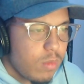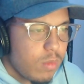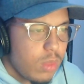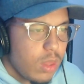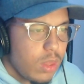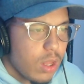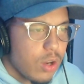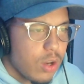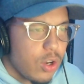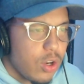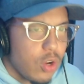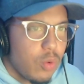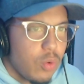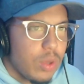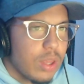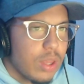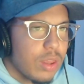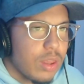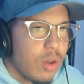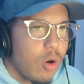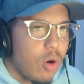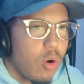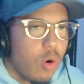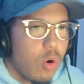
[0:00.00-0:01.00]
doing
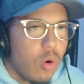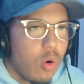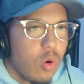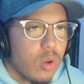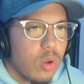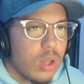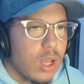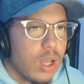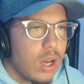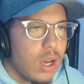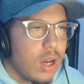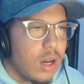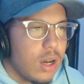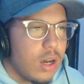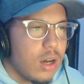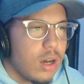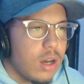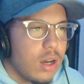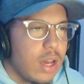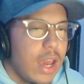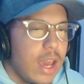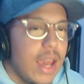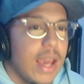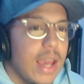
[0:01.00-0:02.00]
the whole
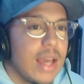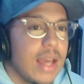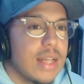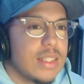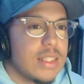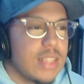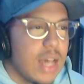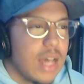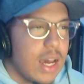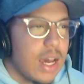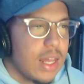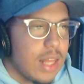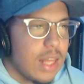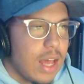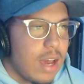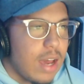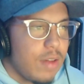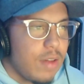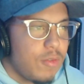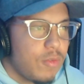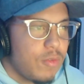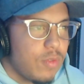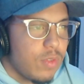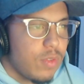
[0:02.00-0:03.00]

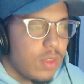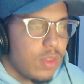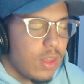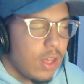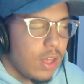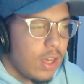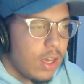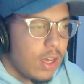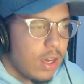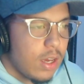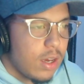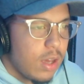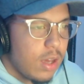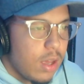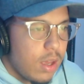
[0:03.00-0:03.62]
anti-life thing